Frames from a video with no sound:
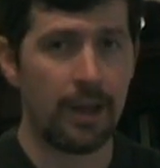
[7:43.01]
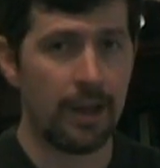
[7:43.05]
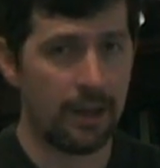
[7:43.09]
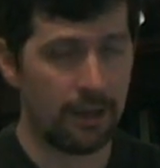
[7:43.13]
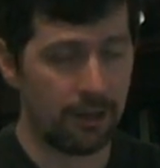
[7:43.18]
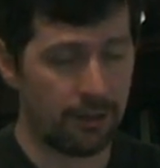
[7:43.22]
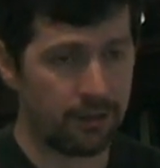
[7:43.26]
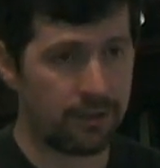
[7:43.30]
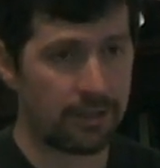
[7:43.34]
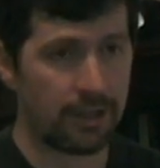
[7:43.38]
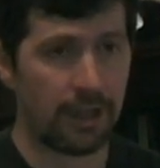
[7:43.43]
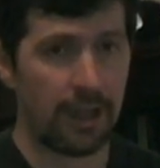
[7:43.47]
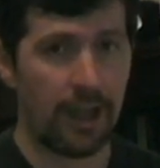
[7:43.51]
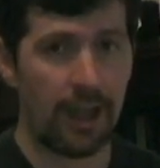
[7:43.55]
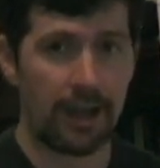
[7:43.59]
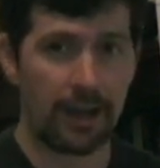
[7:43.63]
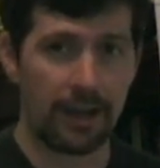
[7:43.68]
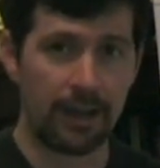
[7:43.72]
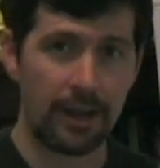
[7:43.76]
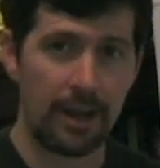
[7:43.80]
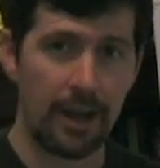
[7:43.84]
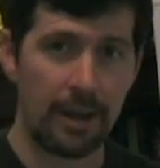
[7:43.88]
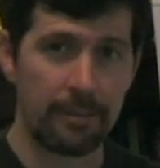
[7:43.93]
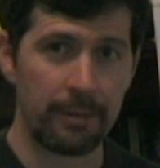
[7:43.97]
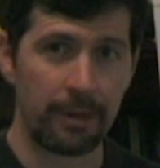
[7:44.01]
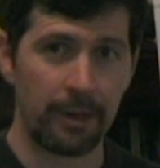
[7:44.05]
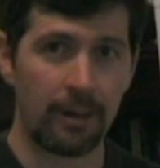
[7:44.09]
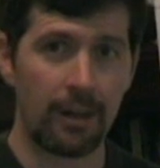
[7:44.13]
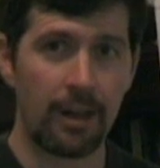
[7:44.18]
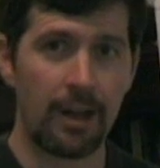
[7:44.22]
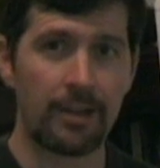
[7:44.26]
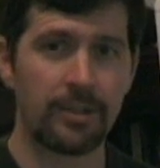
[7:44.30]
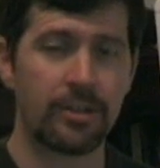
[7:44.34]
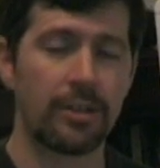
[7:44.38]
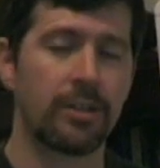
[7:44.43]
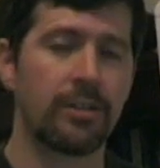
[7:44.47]
And using economic
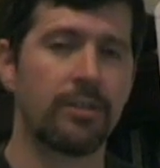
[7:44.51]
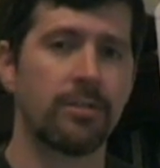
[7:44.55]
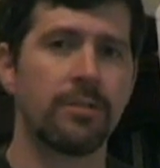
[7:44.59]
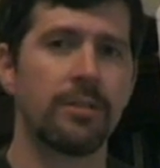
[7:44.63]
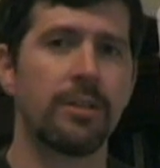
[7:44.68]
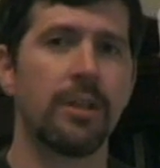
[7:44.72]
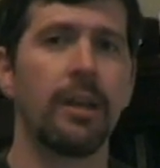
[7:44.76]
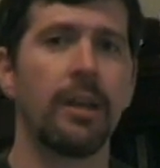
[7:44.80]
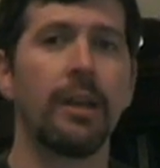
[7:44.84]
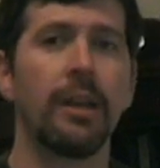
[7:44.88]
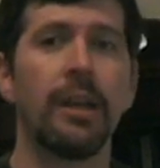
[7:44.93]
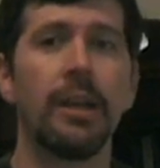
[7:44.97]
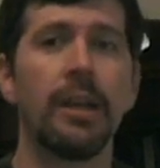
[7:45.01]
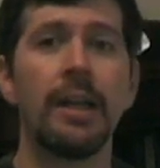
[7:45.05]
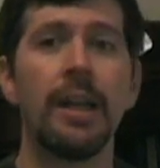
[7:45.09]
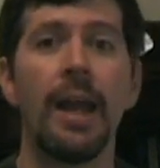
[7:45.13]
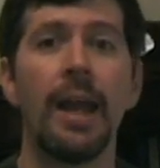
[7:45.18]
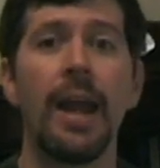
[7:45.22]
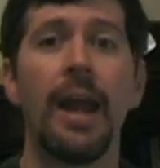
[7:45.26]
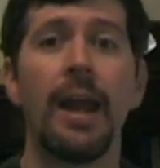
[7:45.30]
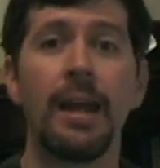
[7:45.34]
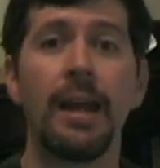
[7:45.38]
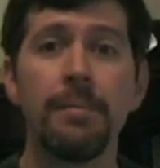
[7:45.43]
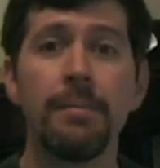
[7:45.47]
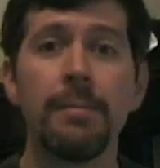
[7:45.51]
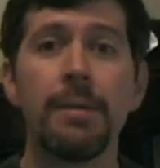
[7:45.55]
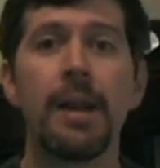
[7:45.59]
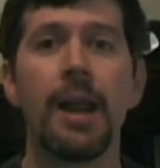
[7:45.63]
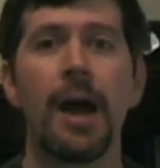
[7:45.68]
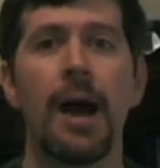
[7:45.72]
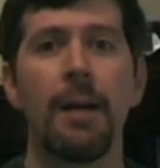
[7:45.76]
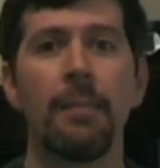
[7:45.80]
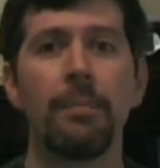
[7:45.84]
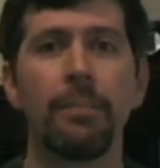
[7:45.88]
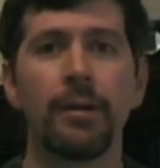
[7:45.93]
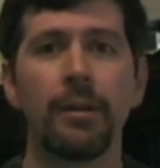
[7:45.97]
logic, they're saying in any
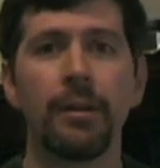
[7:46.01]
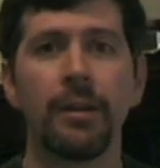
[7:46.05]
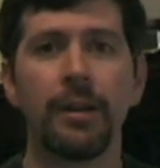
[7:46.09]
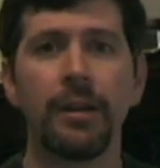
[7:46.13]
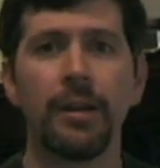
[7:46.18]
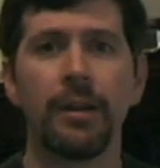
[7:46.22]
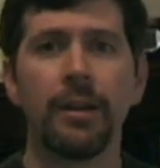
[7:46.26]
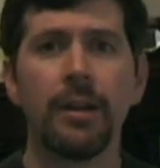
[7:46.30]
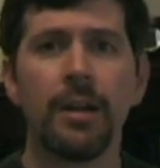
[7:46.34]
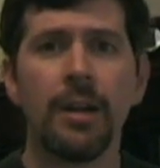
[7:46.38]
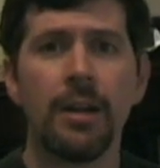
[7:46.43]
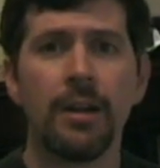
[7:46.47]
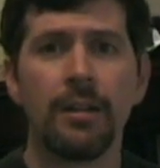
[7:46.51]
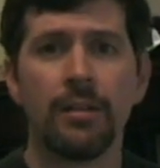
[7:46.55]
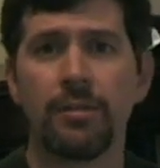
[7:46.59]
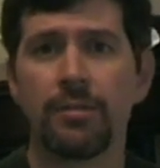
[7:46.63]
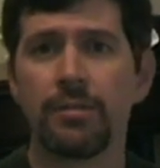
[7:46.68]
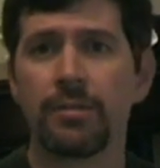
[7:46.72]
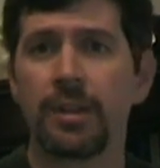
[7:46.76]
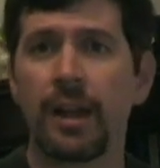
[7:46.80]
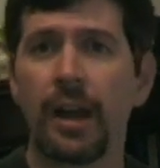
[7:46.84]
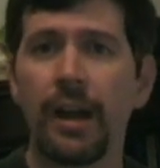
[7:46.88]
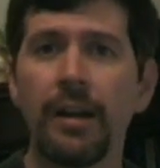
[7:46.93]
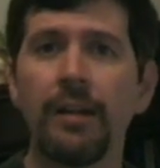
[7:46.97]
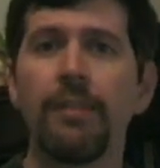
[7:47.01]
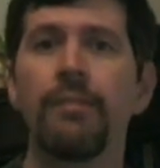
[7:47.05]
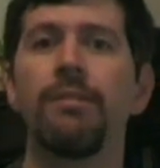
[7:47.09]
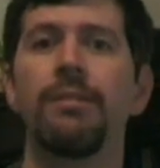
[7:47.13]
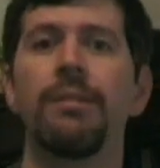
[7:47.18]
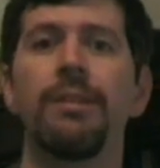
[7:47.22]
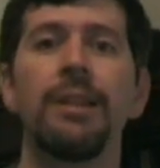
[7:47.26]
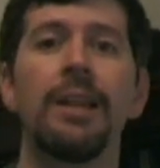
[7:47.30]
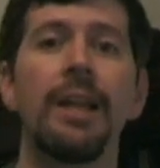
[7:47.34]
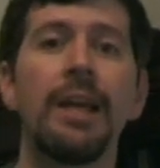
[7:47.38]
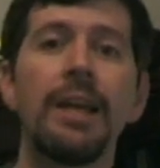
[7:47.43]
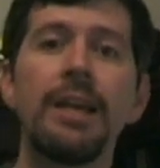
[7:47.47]
monopoly, there's kind of
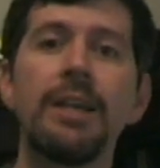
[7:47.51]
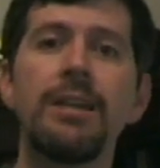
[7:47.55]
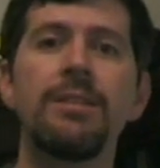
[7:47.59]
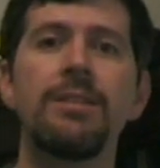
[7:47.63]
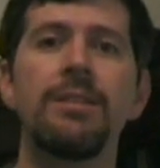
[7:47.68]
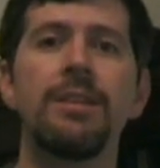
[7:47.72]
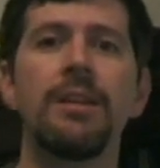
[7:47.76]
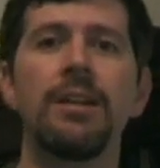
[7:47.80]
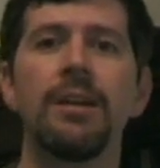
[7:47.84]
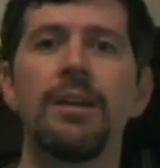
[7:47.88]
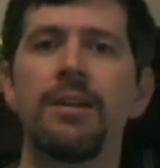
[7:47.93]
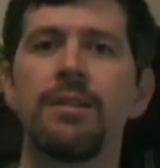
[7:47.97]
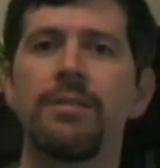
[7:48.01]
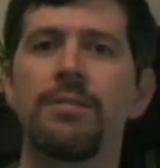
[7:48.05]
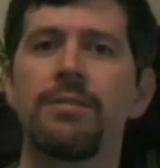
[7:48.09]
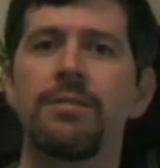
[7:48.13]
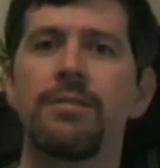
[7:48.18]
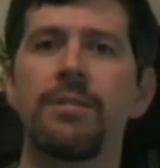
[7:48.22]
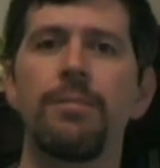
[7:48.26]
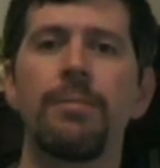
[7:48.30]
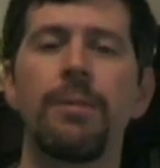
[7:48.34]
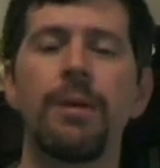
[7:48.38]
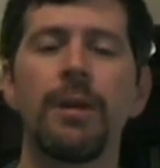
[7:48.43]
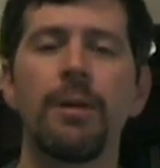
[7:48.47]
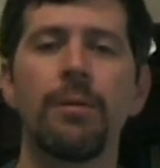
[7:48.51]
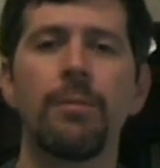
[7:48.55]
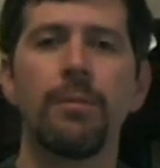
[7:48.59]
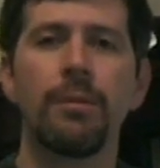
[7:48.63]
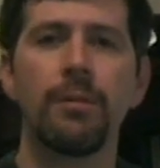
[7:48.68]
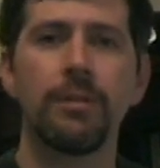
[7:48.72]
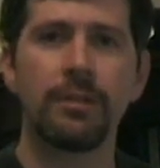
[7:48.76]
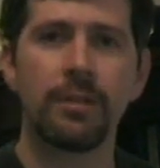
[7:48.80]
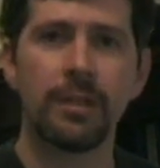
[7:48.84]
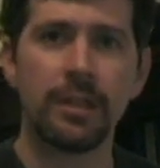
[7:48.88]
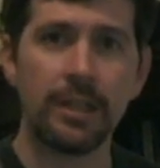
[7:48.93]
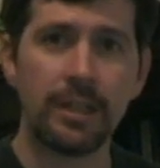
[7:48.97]
laziness to be
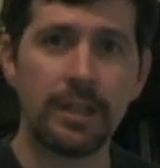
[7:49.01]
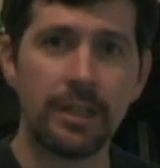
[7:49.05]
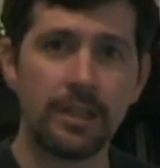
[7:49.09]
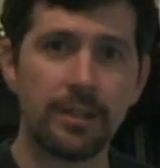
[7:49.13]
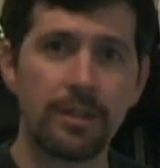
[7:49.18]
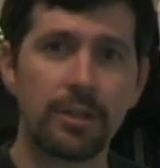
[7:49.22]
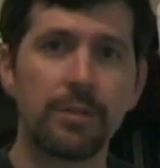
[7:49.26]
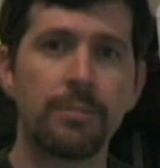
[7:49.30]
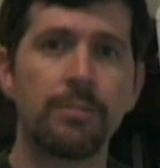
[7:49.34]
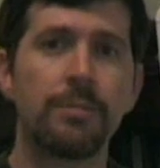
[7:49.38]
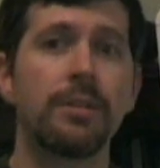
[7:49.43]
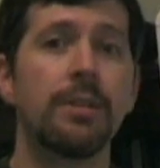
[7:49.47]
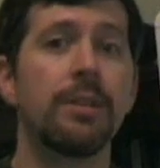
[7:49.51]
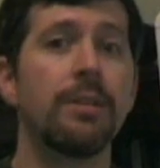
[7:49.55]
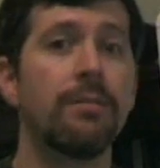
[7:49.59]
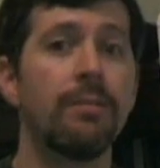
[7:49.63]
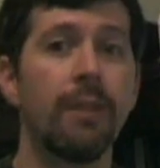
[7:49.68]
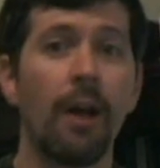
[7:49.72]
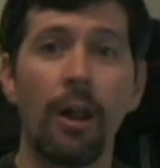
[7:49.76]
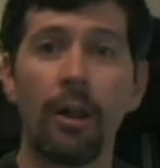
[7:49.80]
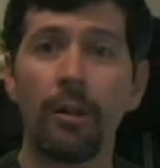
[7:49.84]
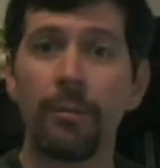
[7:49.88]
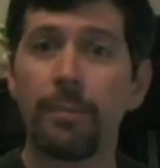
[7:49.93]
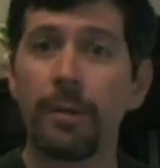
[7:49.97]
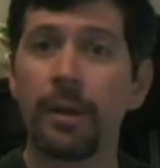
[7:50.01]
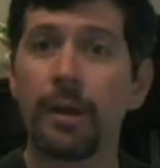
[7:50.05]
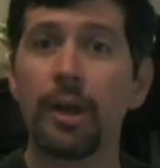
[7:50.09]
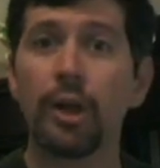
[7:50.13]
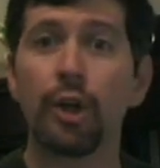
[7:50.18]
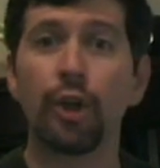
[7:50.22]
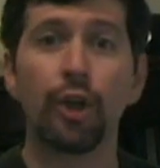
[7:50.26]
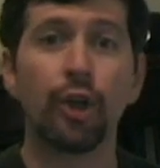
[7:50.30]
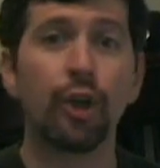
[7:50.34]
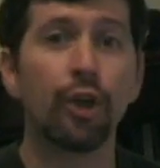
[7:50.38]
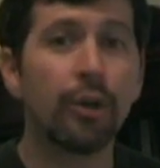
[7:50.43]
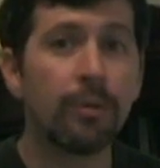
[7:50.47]
able, in terms of developing
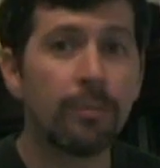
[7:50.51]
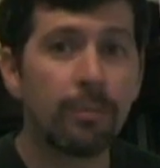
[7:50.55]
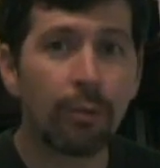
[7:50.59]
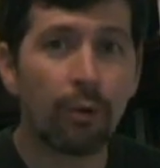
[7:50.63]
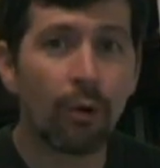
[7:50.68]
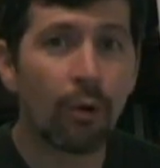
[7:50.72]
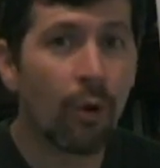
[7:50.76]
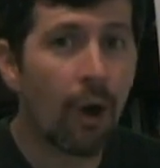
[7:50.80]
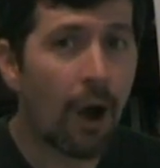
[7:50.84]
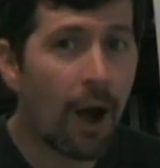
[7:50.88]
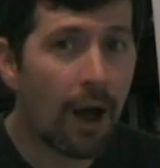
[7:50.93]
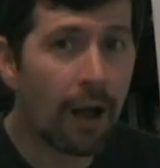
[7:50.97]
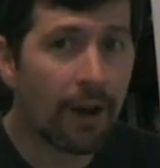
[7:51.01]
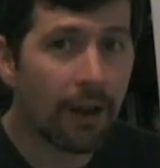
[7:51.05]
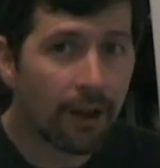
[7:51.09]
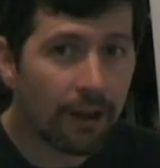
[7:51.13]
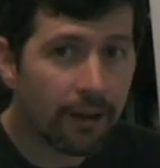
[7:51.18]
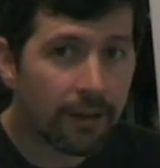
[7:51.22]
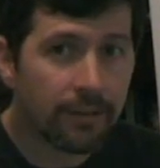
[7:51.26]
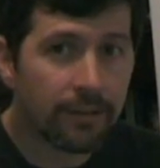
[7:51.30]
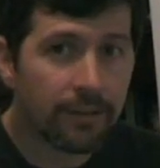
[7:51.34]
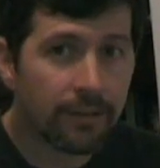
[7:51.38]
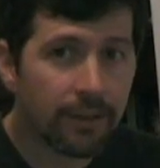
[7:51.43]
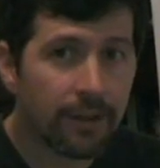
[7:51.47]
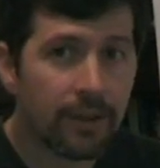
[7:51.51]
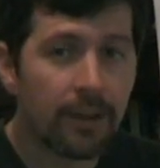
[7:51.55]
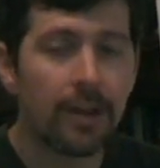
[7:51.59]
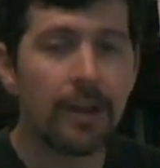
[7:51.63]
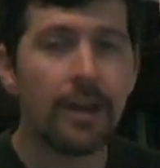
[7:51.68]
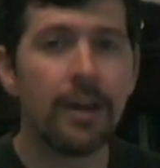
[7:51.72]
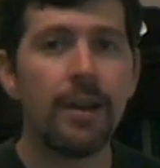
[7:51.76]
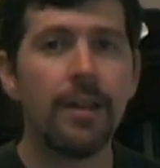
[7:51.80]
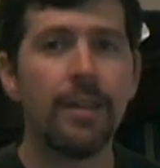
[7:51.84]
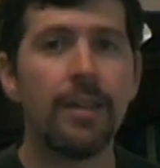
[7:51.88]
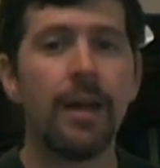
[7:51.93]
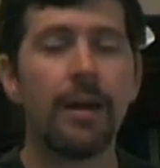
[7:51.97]
a good product
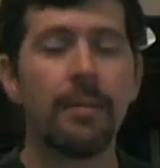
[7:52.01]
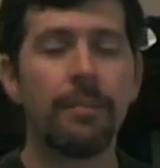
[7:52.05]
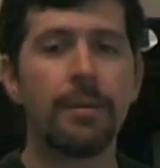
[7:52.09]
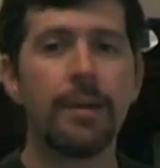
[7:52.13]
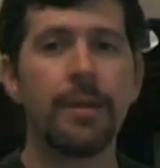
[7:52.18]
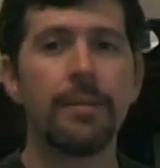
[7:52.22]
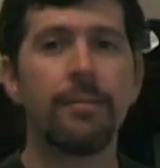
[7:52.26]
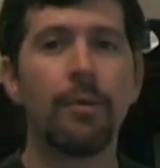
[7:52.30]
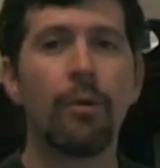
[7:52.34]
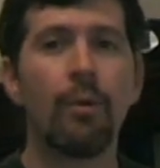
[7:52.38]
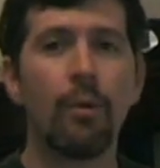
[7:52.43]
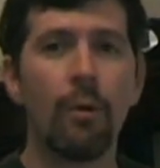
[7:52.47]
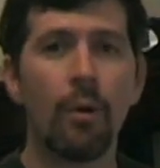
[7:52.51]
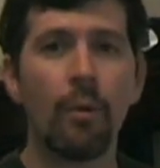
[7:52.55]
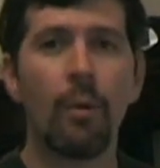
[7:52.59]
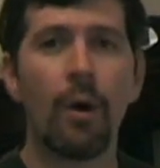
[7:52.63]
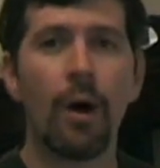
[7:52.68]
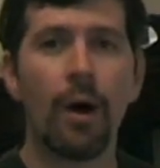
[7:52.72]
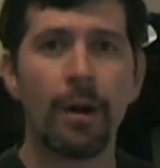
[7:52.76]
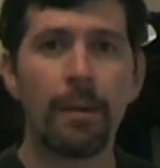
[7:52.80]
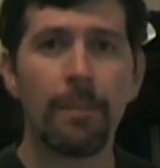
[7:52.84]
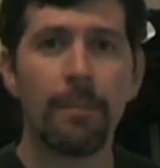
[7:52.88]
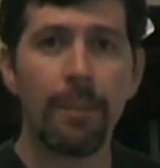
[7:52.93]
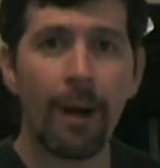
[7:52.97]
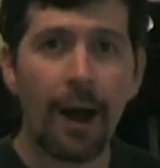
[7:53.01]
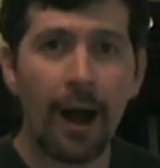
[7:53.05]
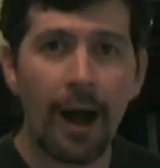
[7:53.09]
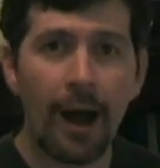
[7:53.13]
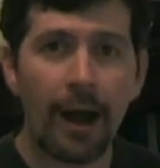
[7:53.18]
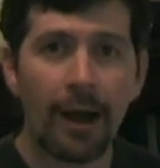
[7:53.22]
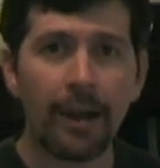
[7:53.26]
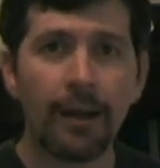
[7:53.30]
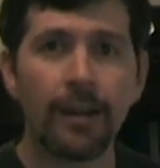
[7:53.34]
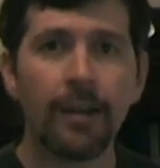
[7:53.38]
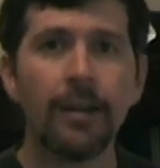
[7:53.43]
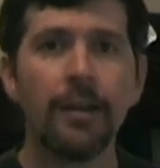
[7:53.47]
that people will want to
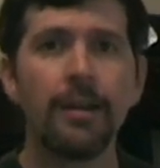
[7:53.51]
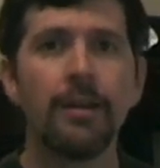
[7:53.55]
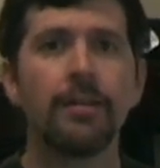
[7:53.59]
buy.